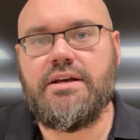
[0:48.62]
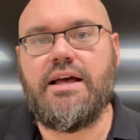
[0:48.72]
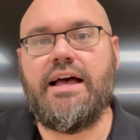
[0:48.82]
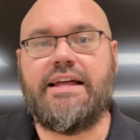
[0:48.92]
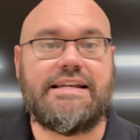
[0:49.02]

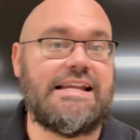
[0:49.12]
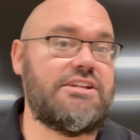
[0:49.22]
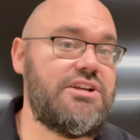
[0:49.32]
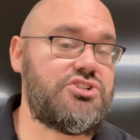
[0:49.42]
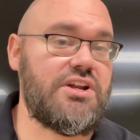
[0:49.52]
And in
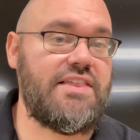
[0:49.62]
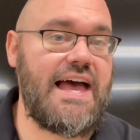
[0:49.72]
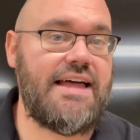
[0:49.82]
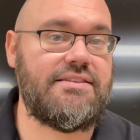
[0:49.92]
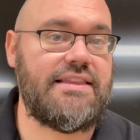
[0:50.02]
addition to
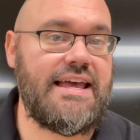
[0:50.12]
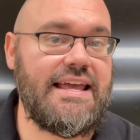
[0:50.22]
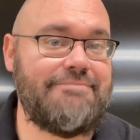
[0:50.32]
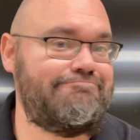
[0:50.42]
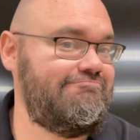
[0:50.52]
that,
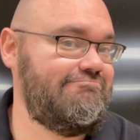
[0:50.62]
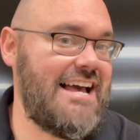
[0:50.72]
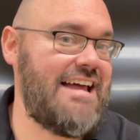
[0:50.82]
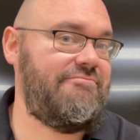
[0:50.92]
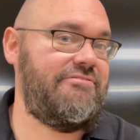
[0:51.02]
they
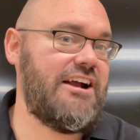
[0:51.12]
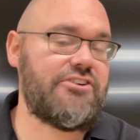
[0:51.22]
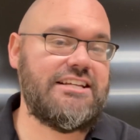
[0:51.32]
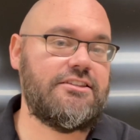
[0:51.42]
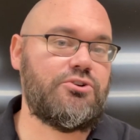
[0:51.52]
had
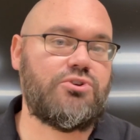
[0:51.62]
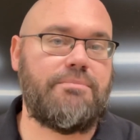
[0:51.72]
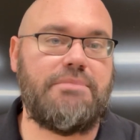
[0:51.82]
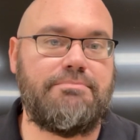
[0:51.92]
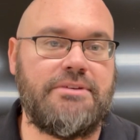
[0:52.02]
very little
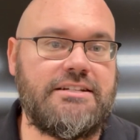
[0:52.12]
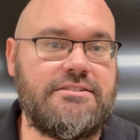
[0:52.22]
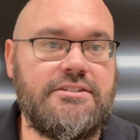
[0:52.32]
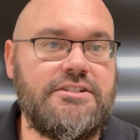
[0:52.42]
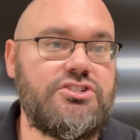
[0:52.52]
commitment
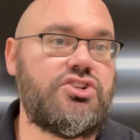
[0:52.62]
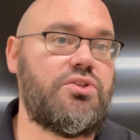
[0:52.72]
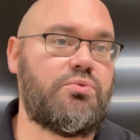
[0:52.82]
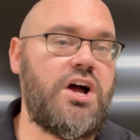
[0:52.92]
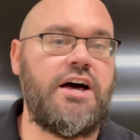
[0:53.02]
to
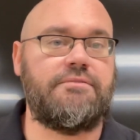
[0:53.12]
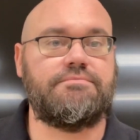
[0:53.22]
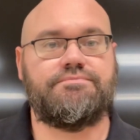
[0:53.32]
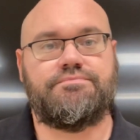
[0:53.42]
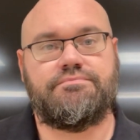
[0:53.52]
the run.
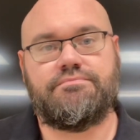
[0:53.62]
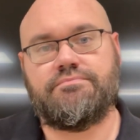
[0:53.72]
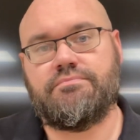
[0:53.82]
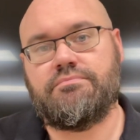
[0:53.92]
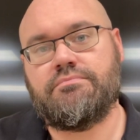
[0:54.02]

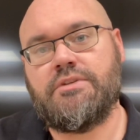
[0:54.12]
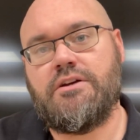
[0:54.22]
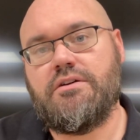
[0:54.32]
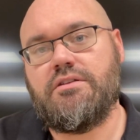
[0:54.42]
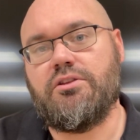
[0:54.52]

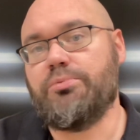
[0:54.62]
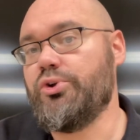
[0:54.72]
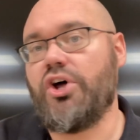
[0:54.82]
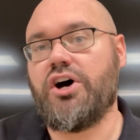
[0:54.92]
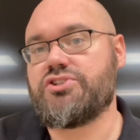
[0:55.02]
The
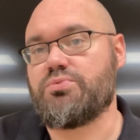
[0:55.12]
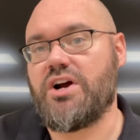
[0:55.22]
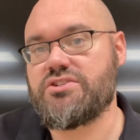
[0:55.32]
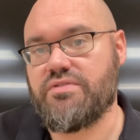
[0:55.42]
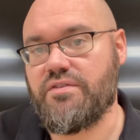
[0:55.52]
Bulldogs
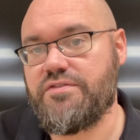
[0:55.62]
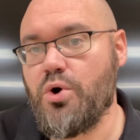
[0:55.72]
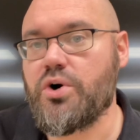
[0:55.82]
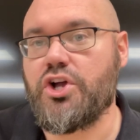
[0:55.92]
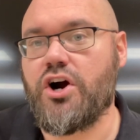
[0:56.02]
rushed for
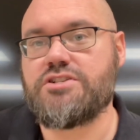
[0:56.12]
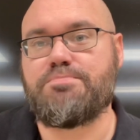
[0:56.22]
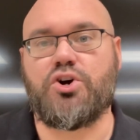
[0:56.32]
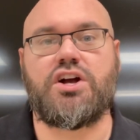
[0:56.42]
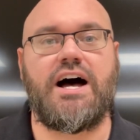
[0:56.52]
fewer yards
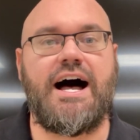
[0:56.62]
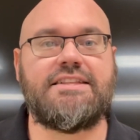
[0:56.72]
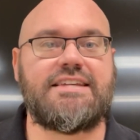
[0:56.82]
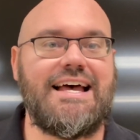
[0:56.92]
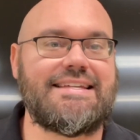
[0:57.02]
per
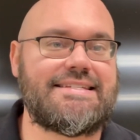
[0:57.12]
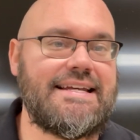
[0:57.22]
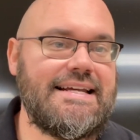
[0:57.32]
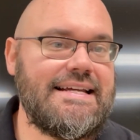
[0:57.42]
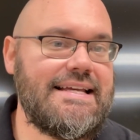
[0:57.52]
contest
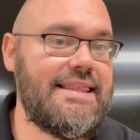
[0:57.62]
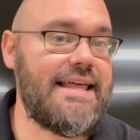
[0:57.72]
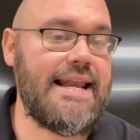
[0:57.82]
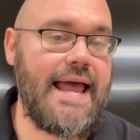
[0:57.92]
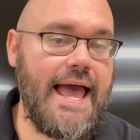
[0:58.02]

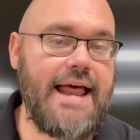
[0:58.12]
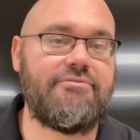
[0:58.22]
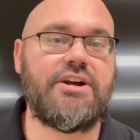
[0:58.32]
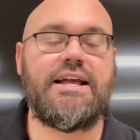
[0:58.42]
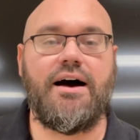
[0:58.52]
than
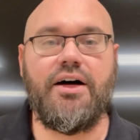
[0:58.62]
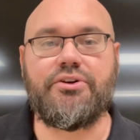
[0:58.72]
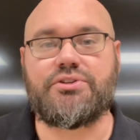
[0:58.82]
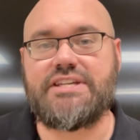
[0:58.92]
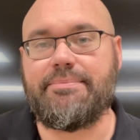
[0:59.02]
every
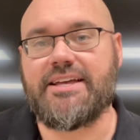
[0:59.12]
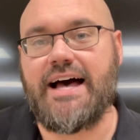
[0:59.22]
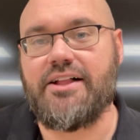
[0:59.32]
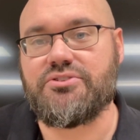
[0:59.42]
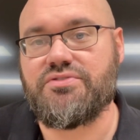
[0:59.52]
other team in
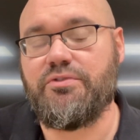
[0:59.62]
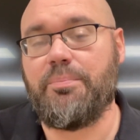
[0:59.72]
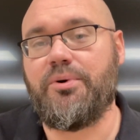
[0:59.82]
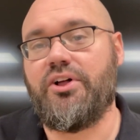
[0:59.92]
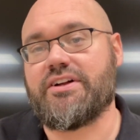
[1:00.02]
college
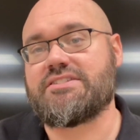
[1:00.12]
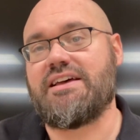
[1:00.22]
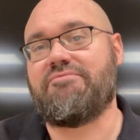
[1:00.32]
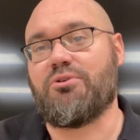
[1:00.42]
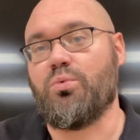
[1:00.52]
football except for